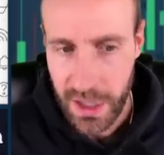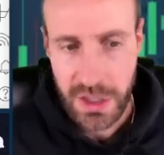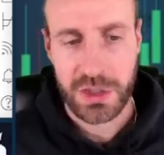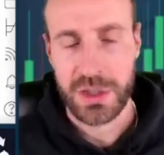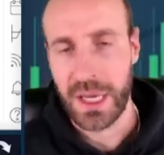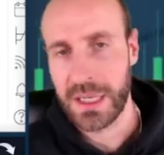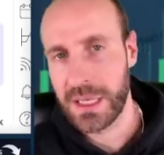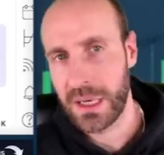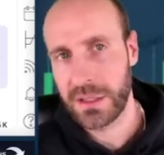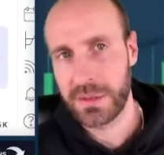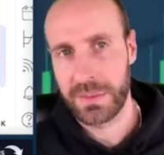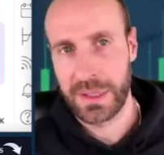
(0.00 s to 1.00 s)
So that
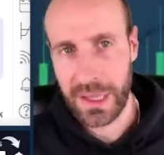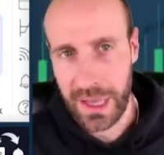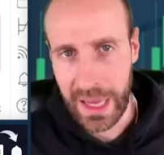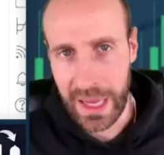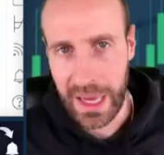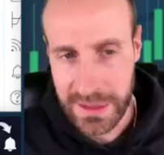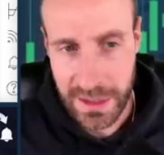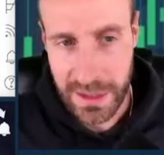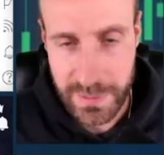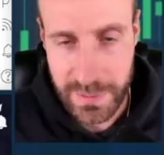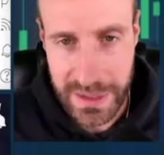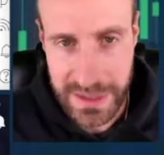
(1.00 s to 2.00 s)
tells me a lot. That tells
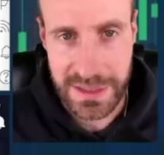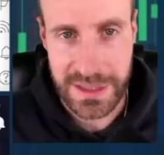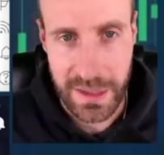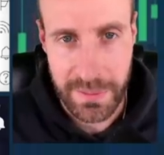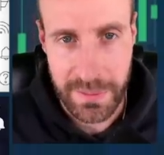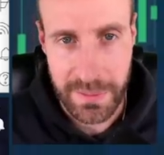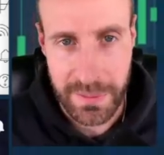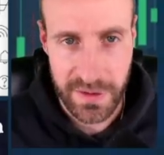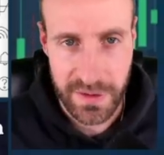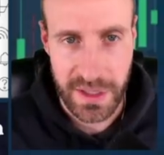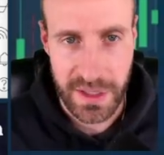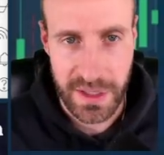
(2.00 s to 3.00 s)
me that the sentiment is
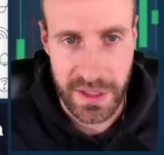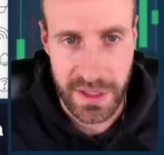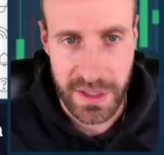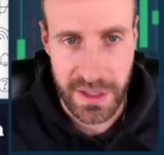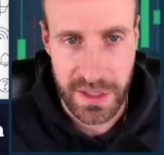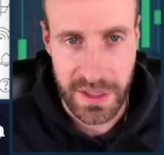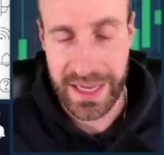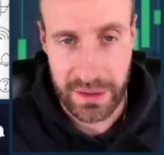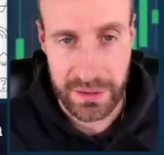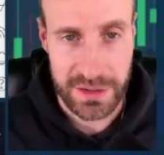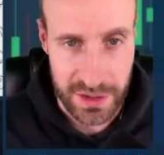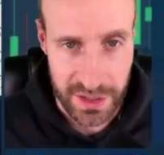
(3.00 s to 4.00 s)
shifting and everything else
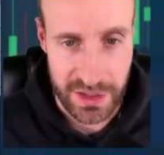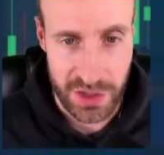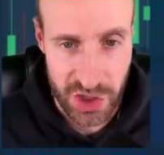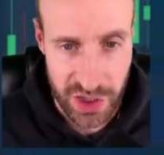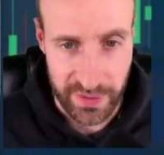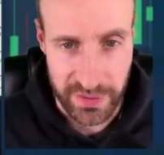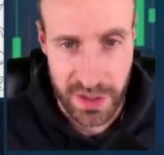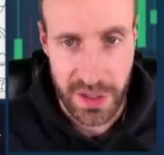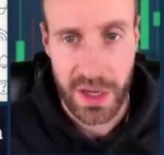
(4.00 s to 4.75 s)
is starting to shift.